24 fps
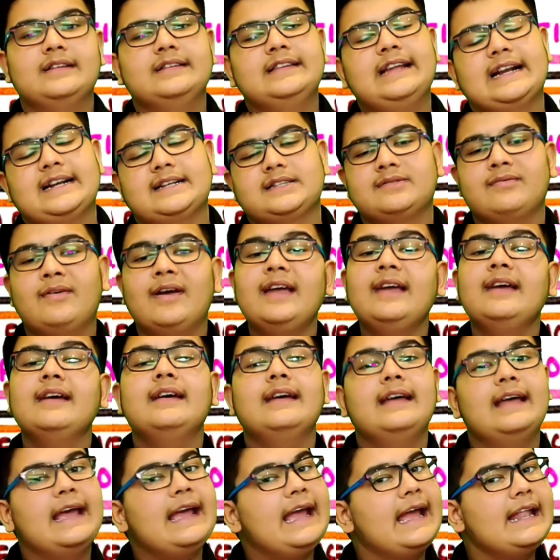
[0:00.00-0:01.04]
That's why
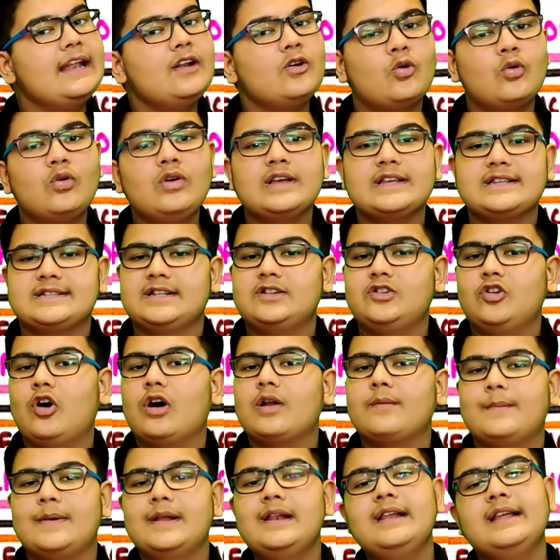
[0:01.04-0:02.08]
N O is
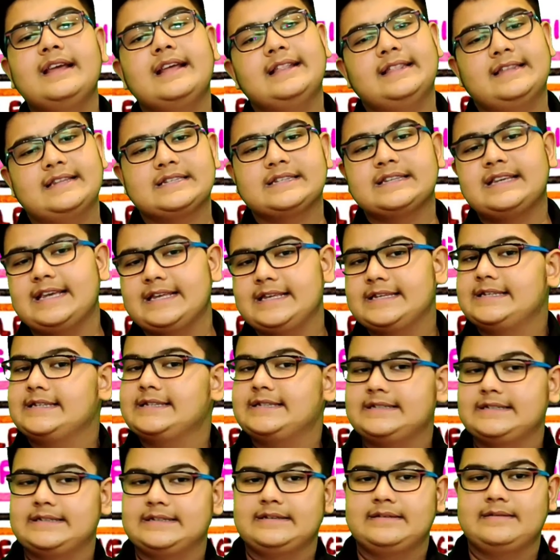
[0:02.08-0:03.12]
normal in this
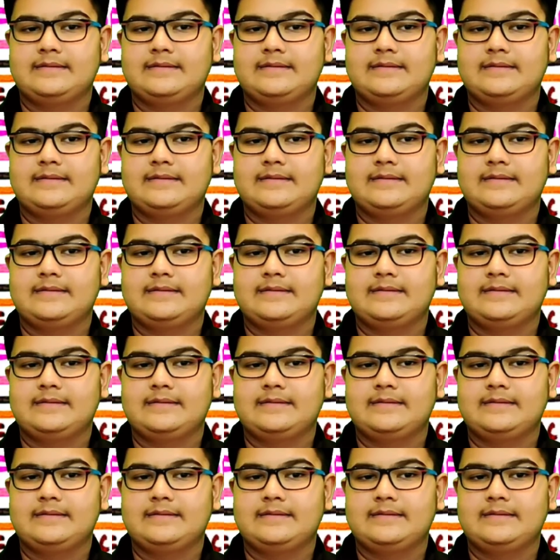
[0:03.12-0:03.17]
case.